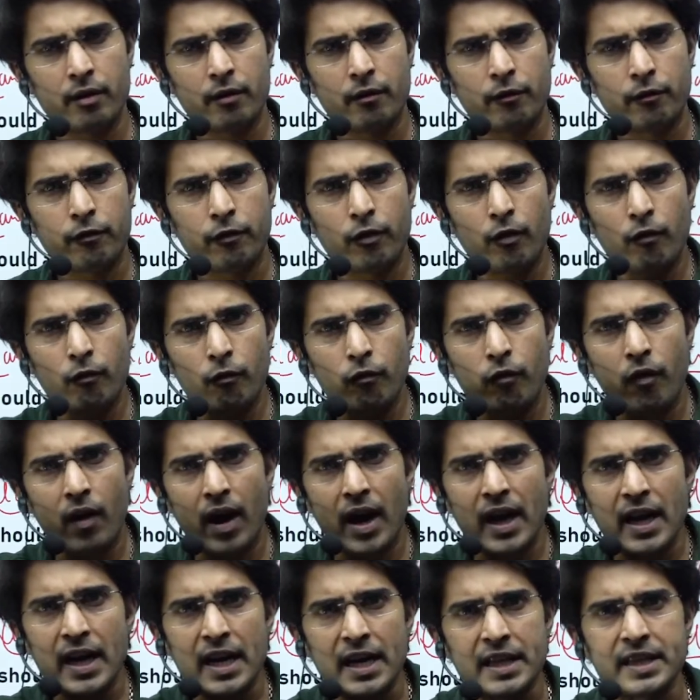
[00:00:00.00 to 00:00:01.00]
from
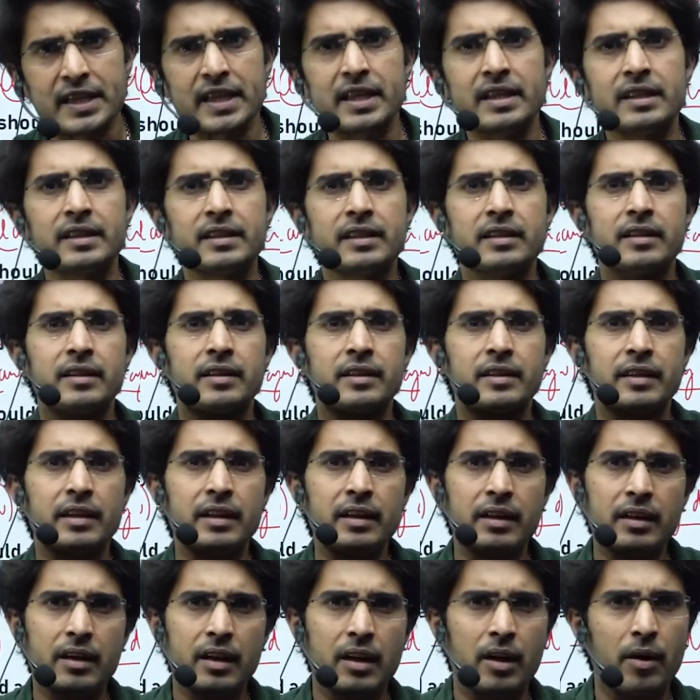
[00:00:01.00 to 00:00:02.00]
violating
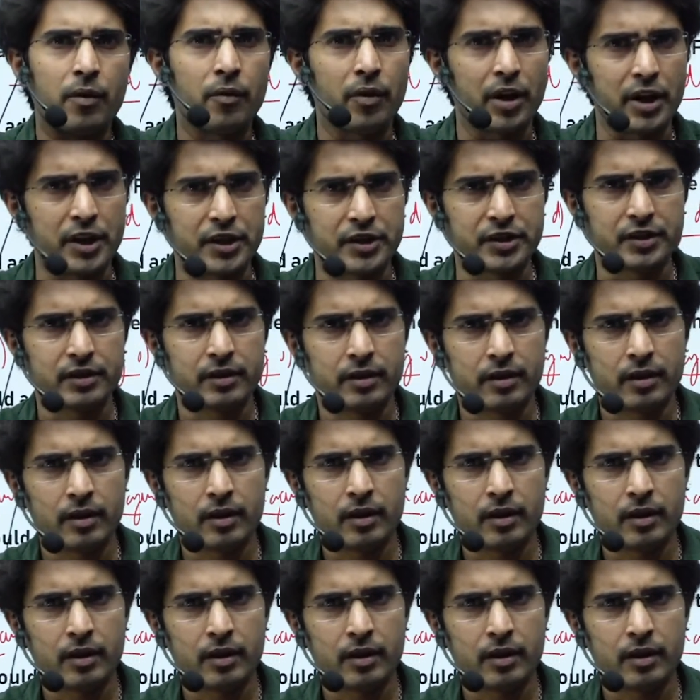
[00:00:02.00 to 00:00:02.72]
certain rights,